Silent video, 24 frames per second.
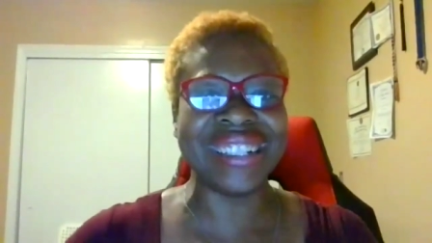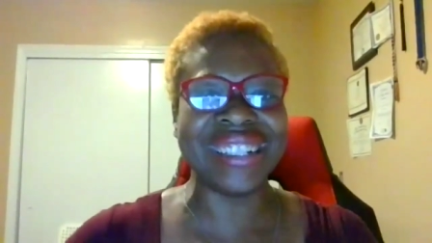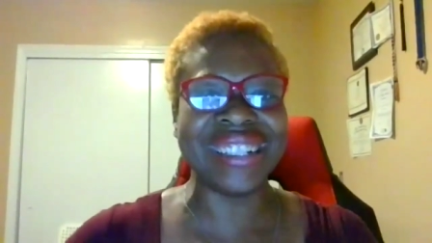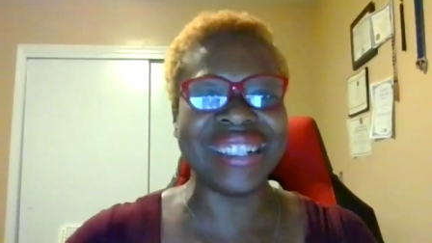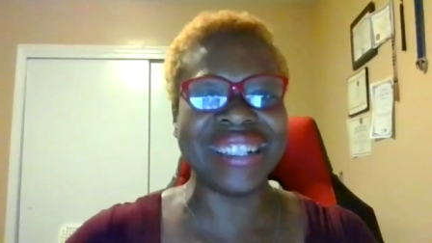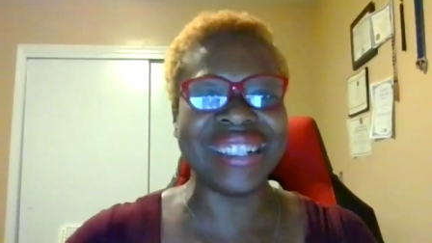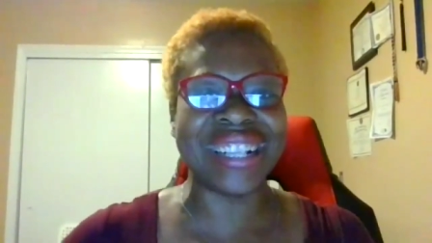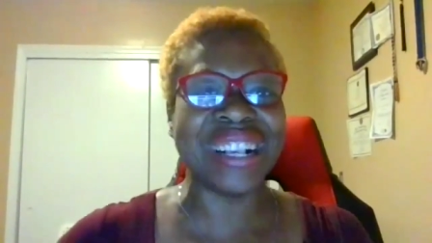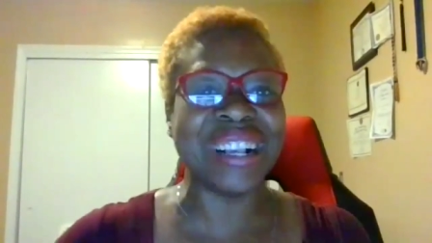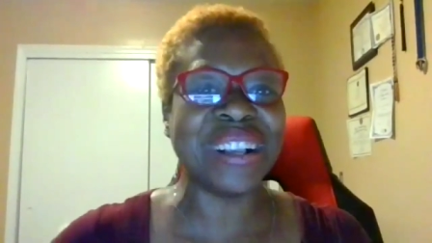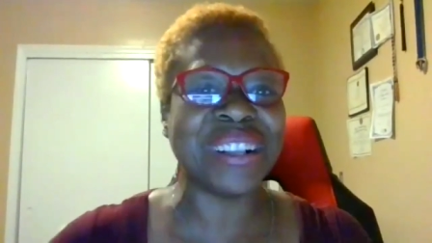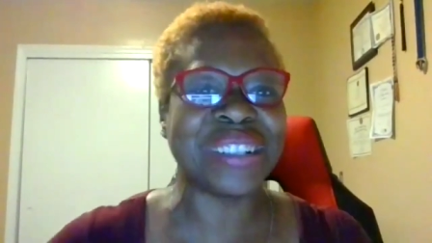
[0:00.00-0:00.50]

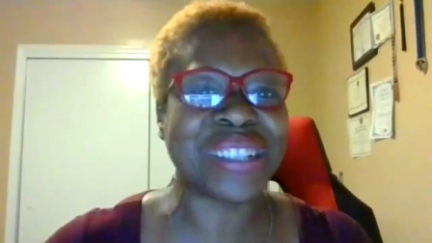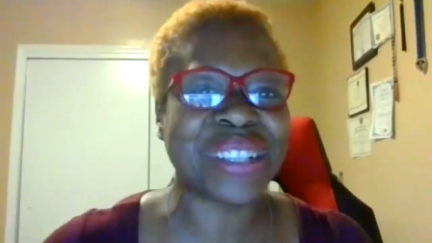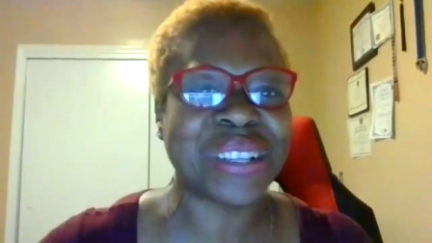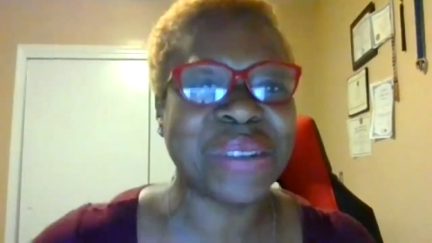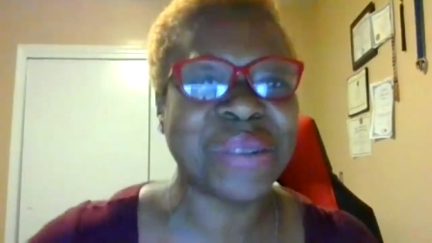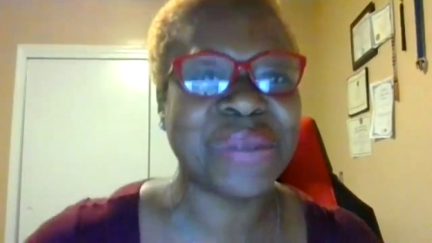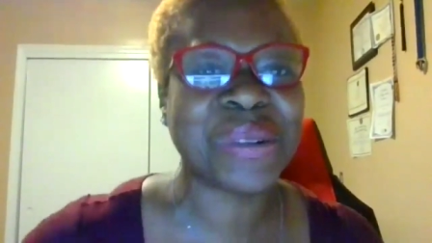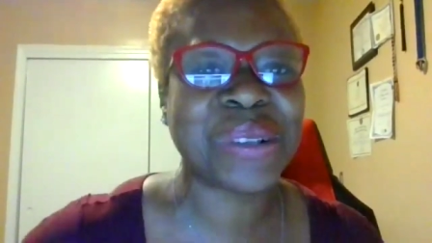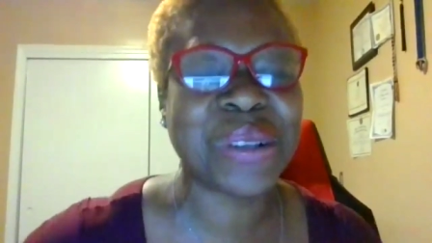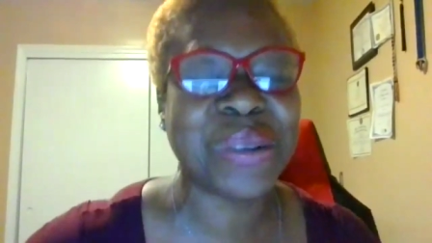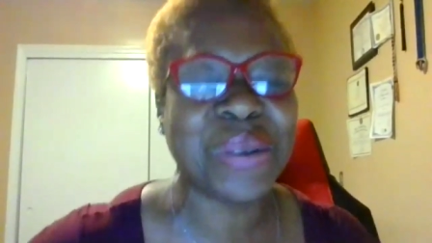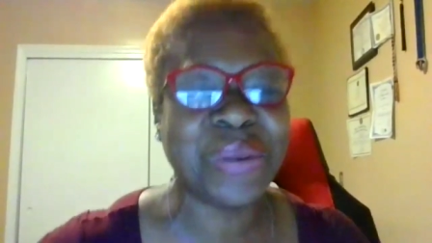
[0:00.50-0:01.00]

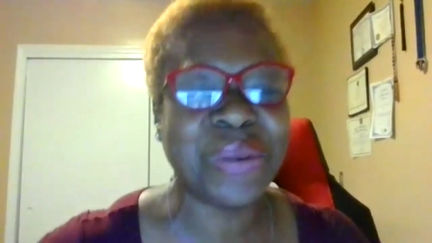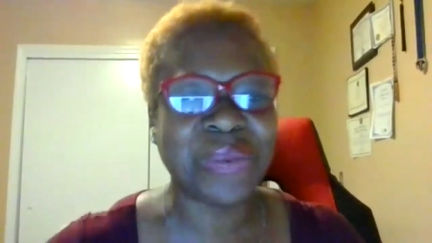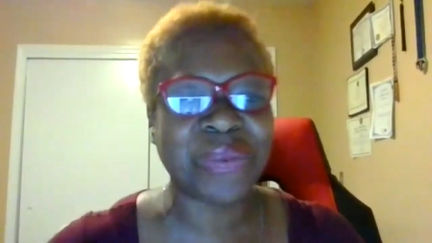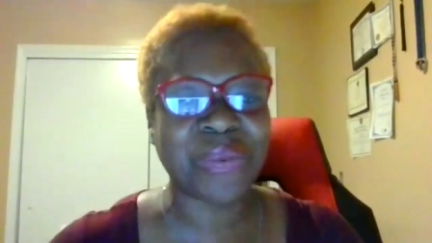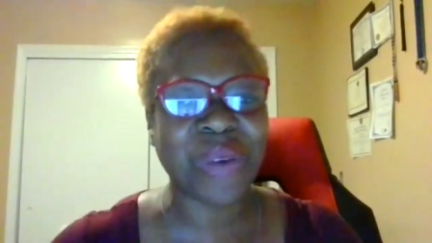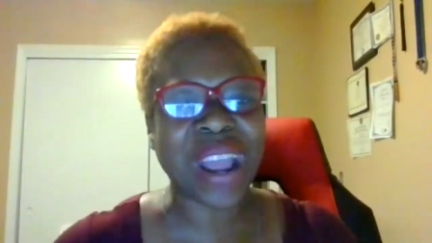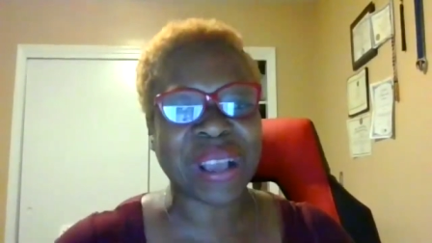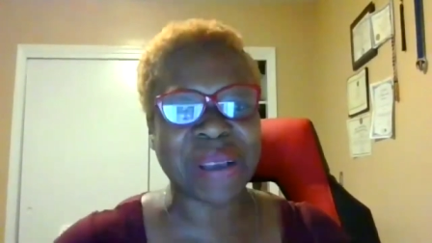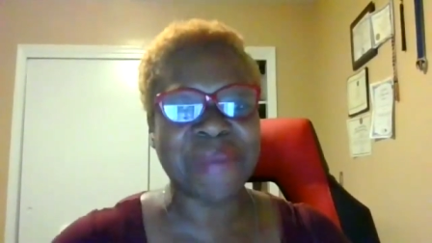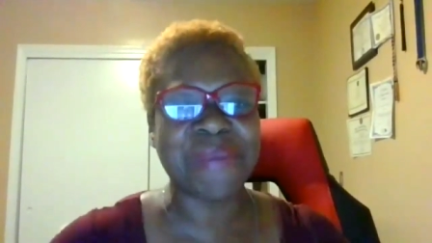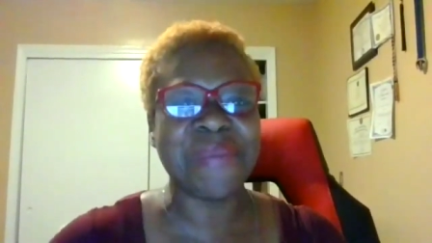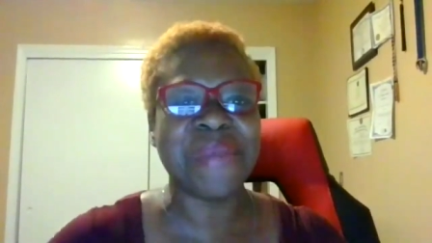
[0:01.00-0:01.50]
to
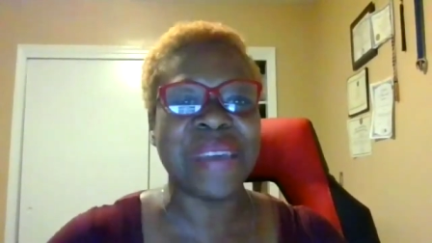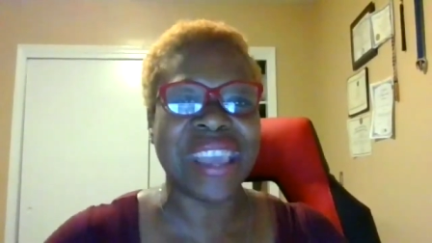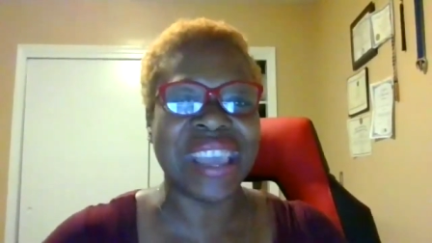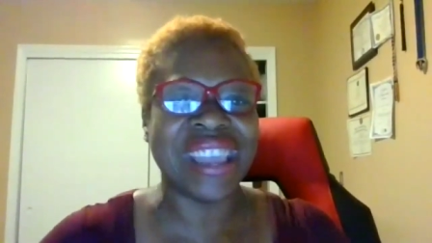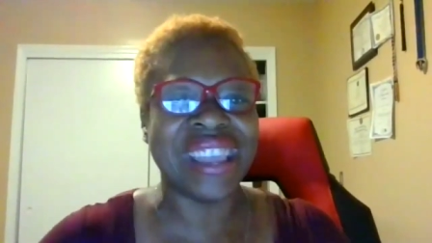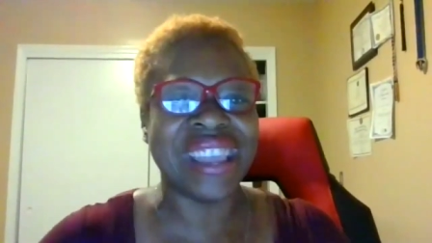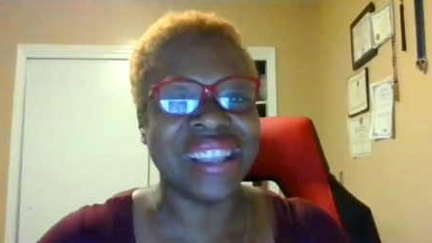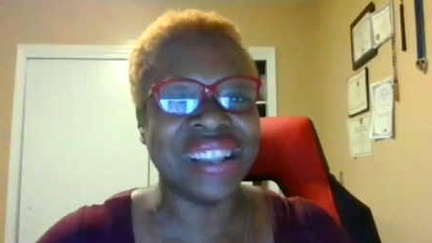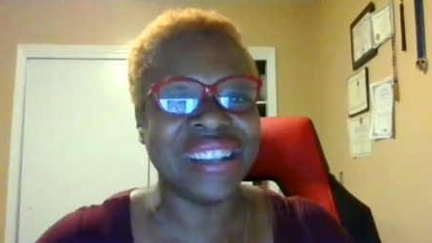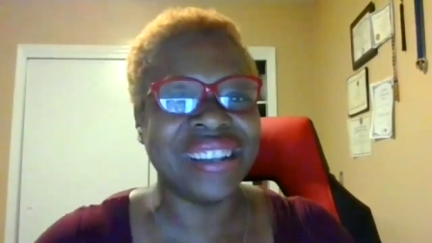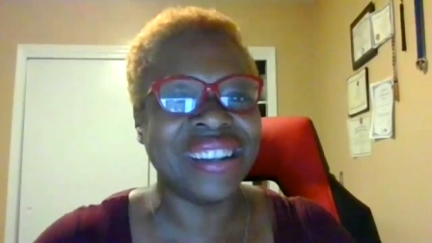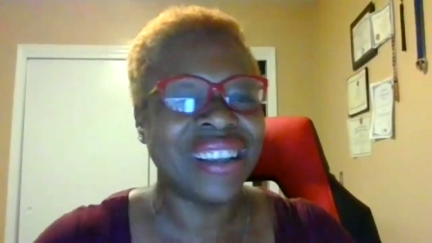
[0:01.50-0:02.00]

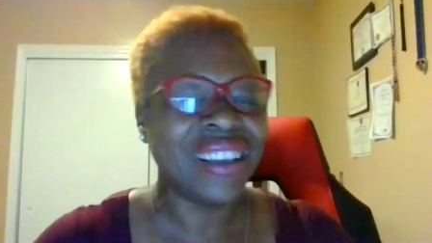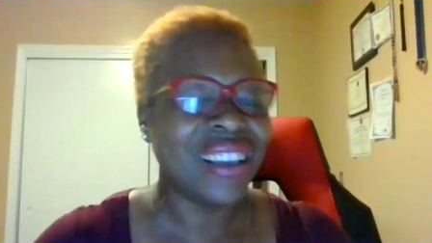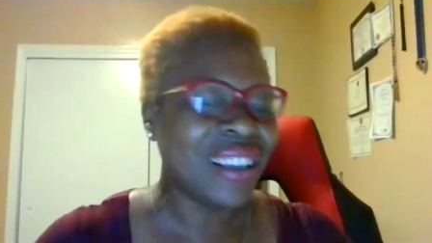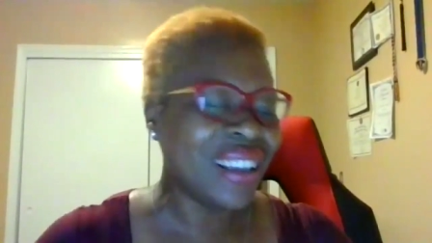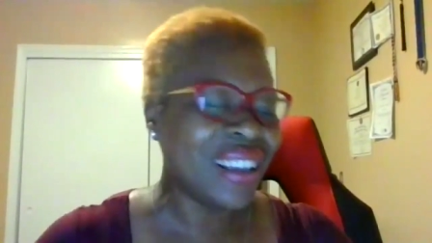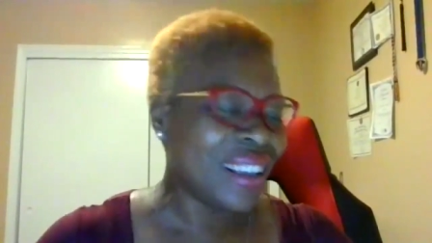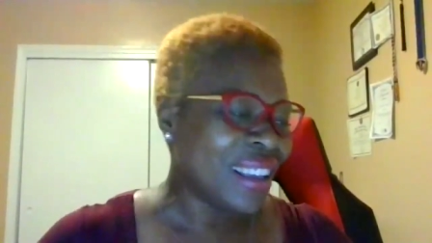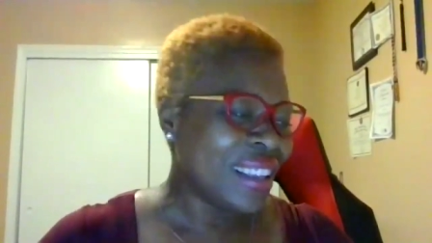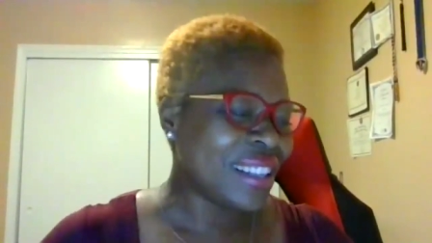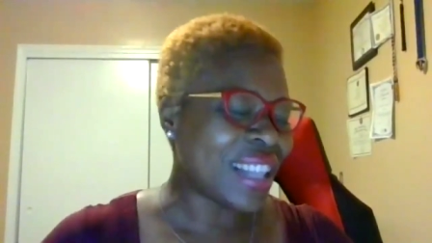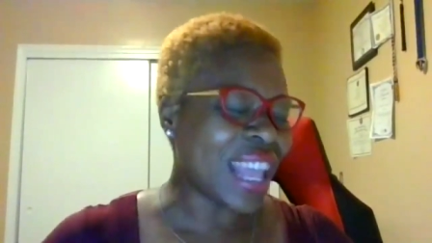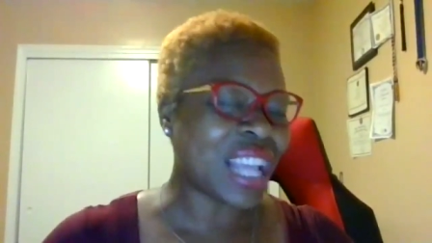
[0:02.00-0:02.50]
recommend
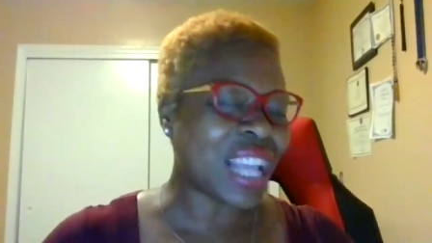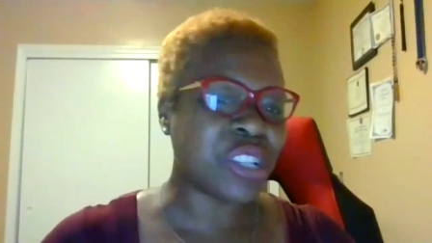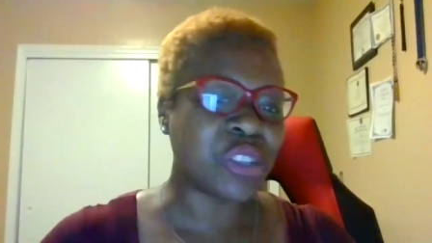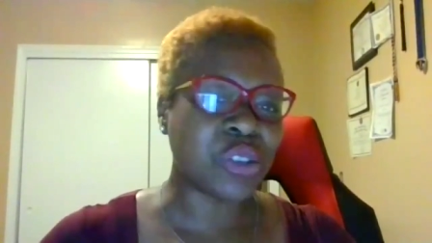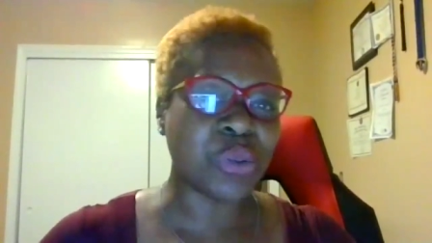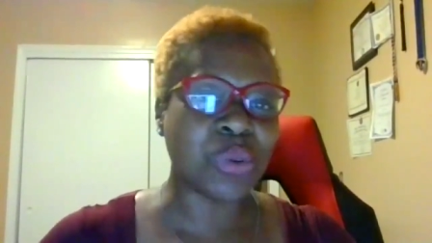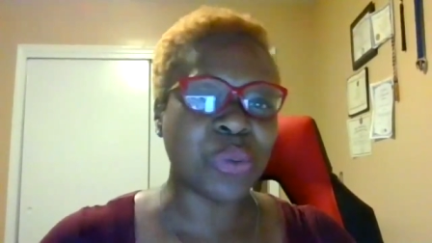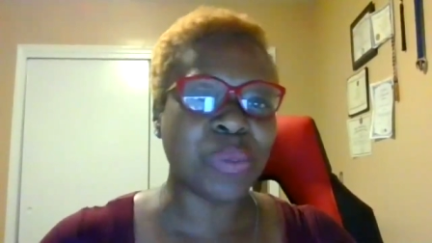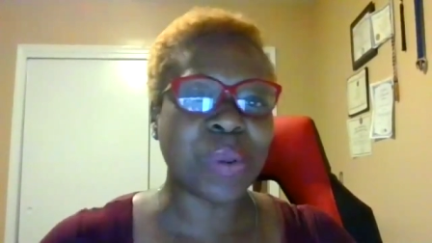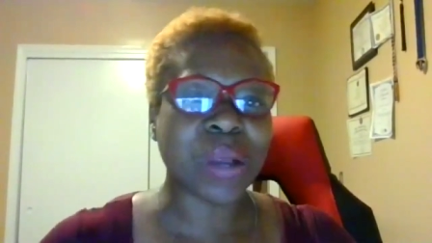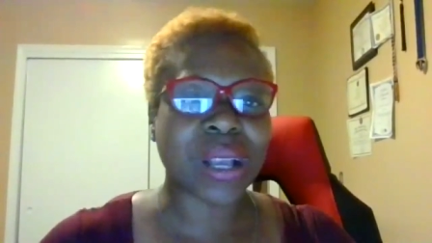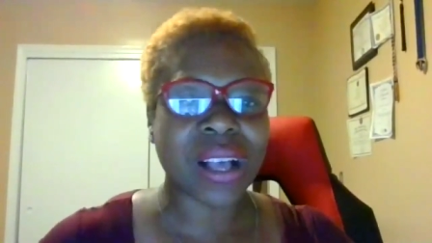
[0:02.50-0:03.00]
that
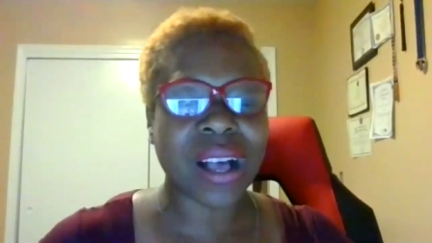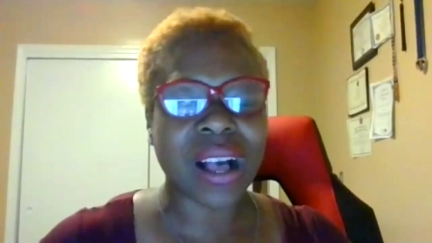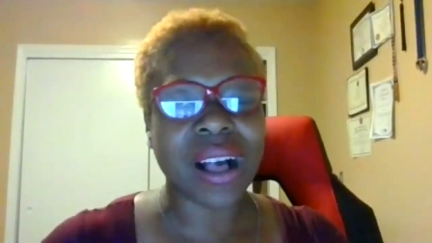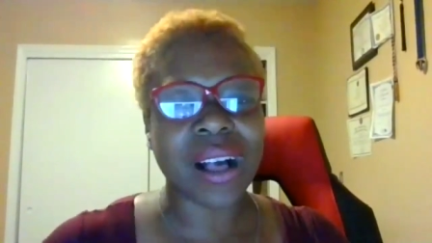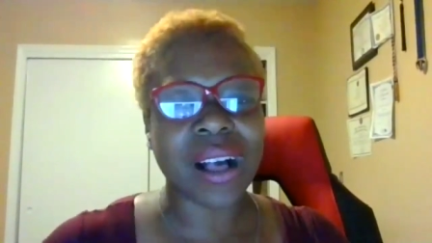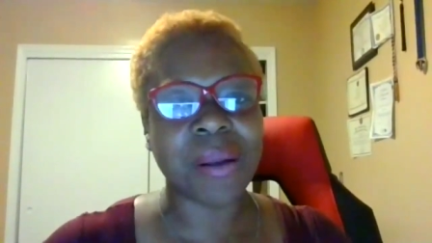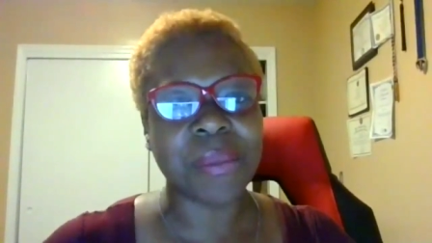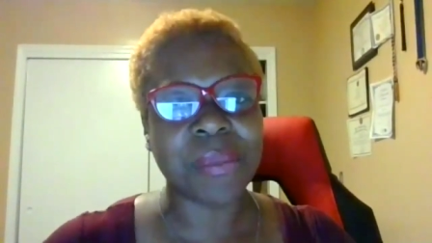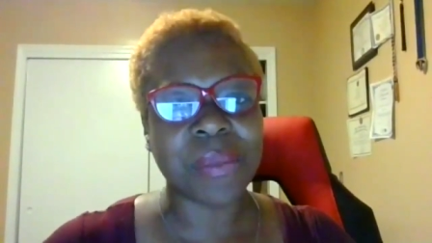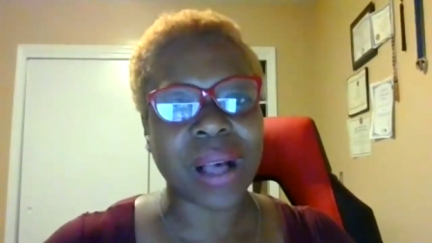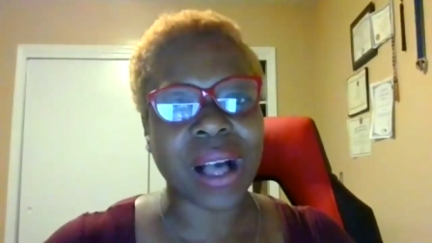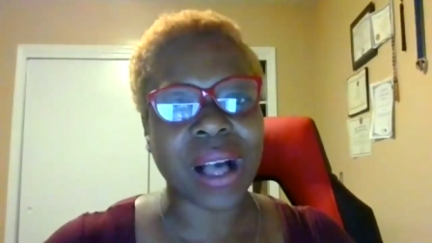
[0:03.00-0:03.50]
you
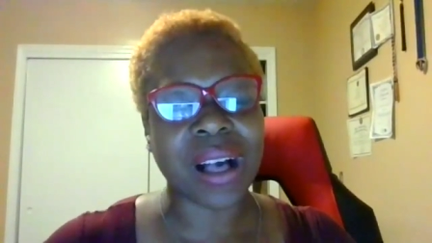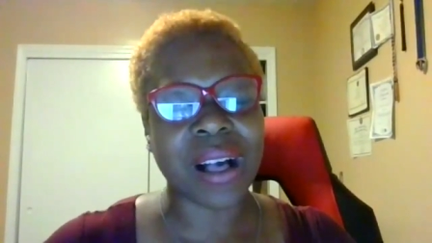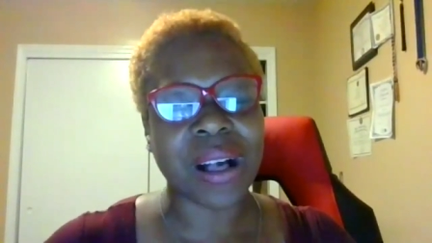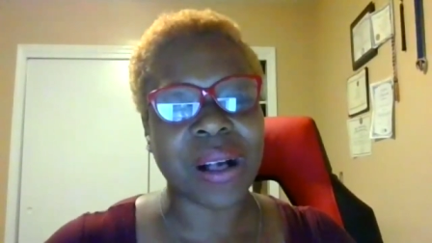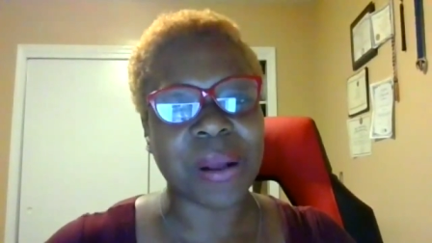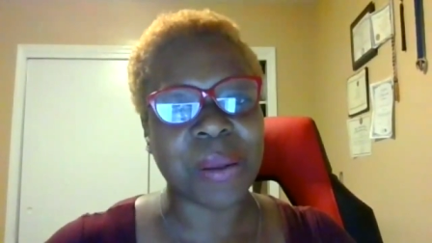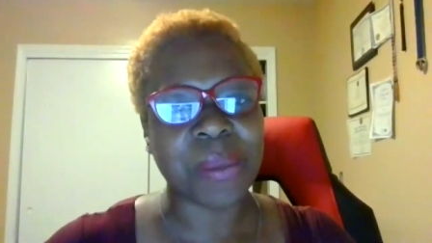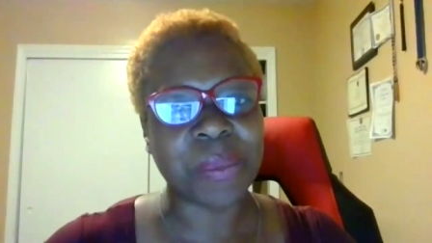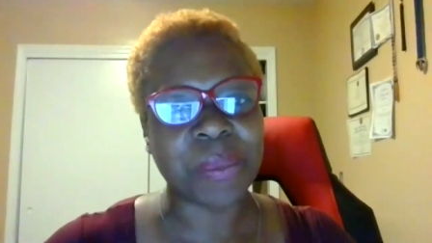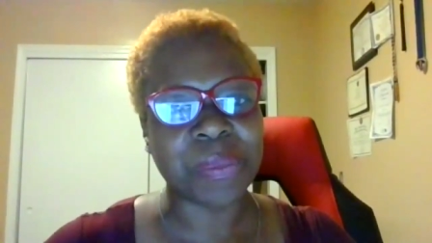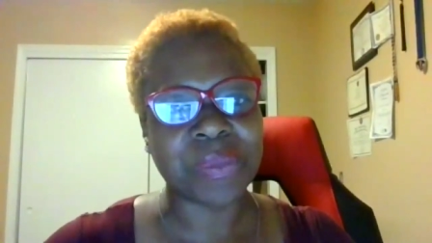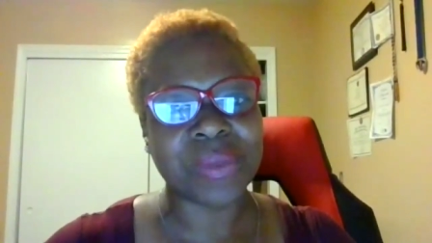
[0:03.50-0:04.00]
become
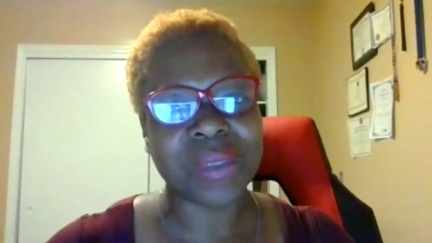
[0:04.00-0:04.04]
a